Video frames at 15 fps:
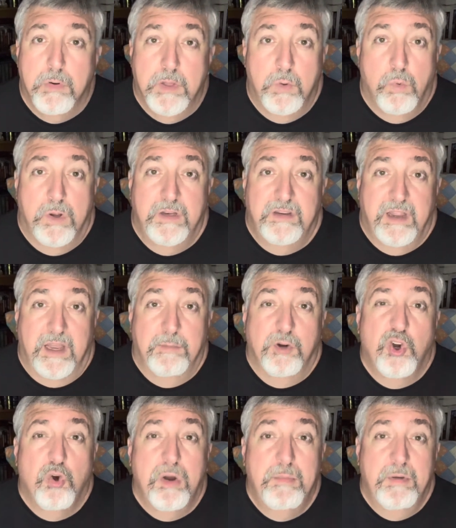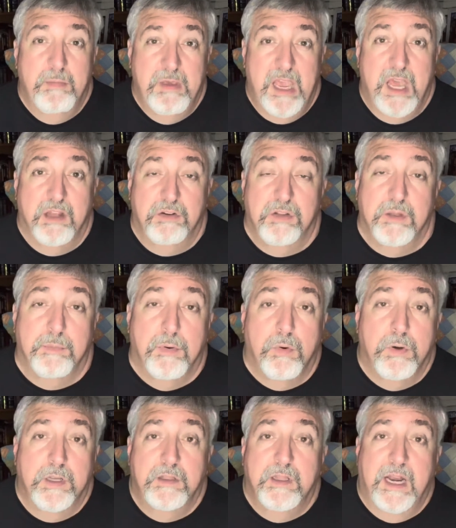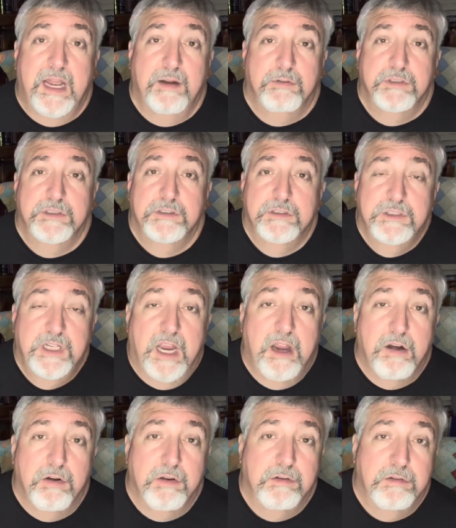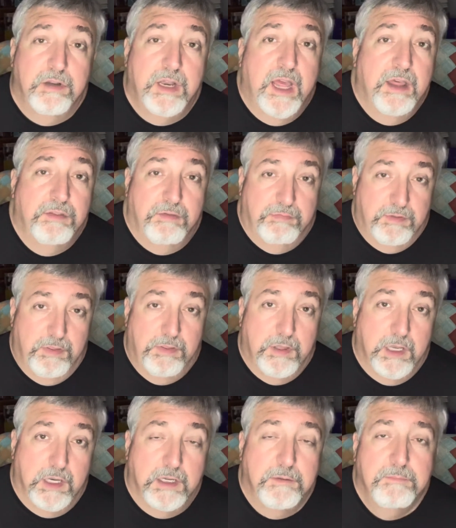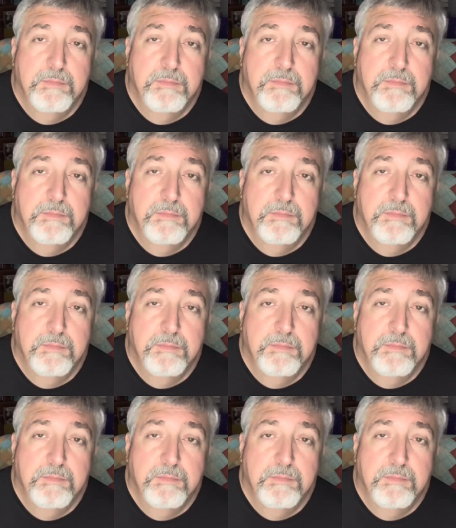than one time creeping me out to the point that I was scared to death of the thing.